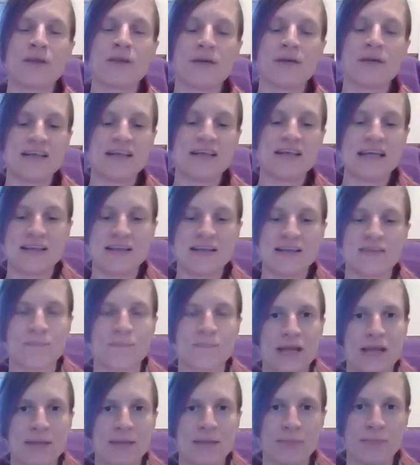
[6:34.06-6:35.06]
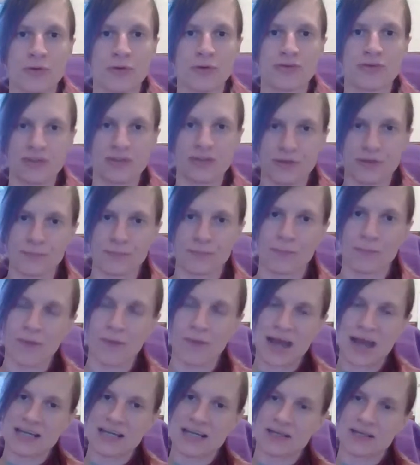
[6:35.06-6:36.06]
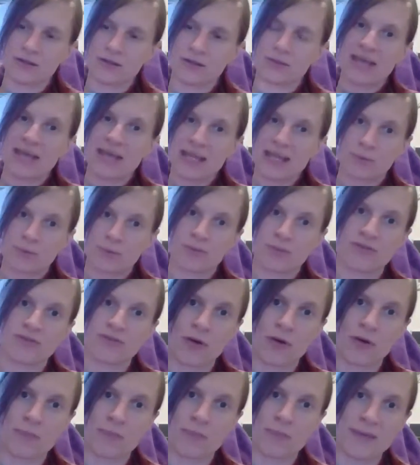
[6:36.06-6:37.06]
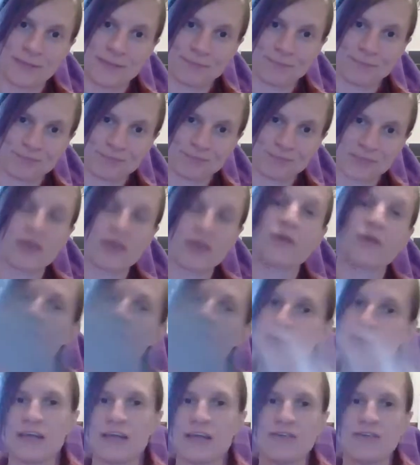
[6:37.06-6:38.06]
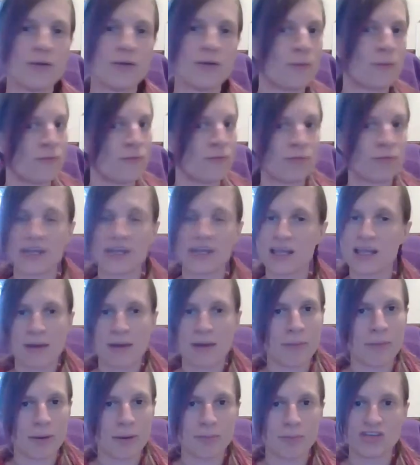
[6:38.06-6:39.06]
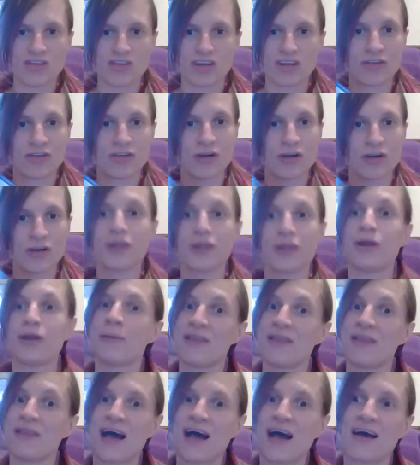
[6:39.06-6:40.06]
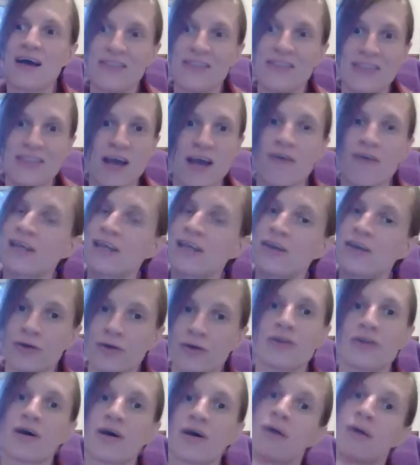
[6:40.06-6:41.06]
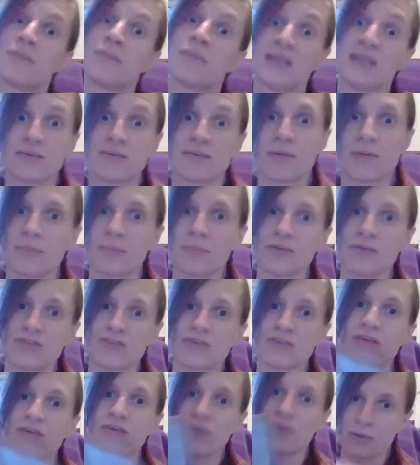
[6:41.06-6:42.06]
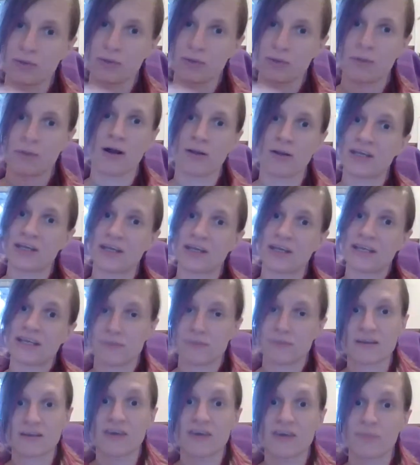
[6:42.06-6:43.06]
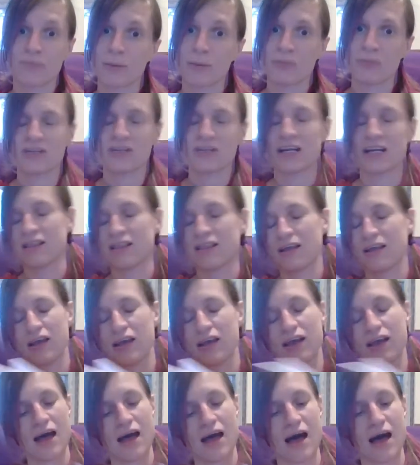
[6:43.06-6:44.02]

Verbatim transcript: no, it is important when you get your proof copy. So if you're thinking about publishing through Lulu, and they are a good company to publish through if you are looking to self-publish anything,